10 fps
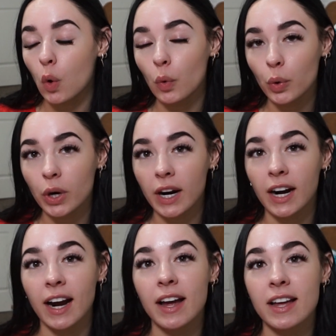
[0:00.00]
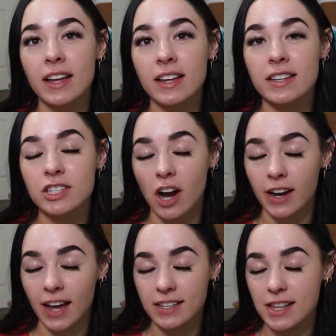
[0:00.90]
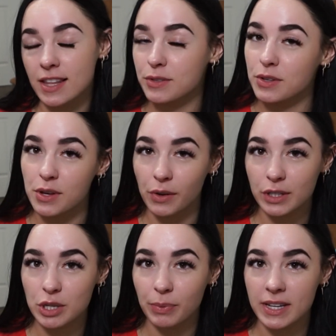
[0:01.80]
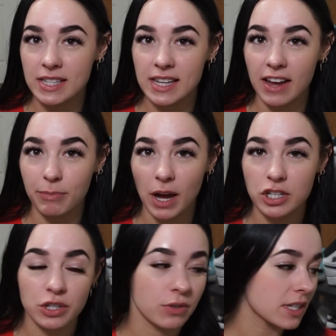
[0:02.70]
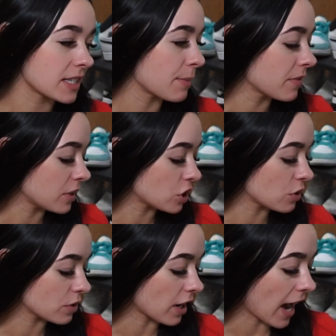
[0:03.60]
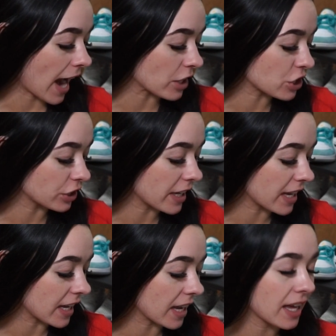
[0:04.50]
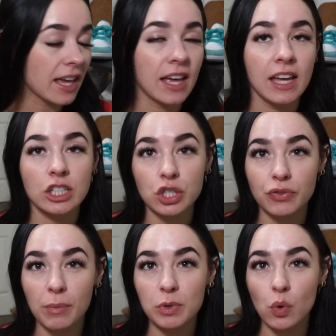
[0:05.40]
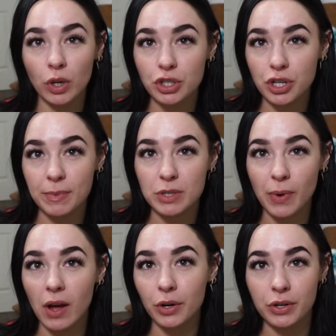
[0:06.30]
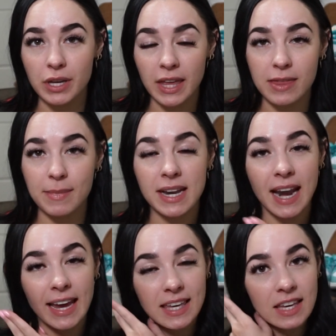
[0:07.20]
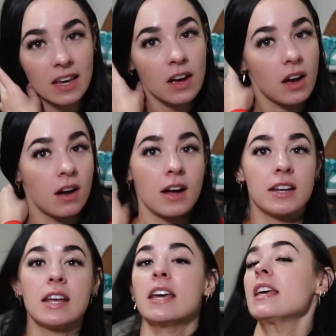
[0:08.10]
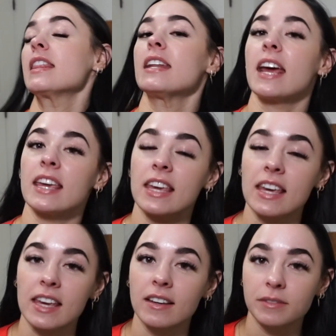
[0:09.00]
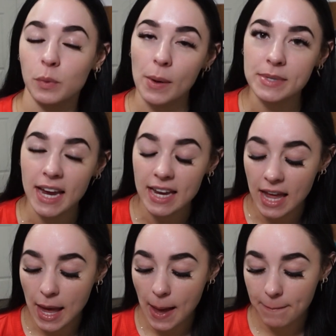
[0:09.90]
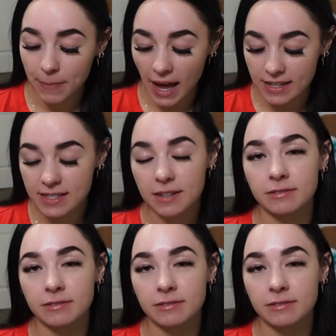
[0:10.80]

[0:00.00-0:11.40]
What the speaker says: or StockX, and those are the only two places I've bought shoes. Some of these shoes are actually just from NORDSTROM as well, or you can get them at Nike on the Nike website. But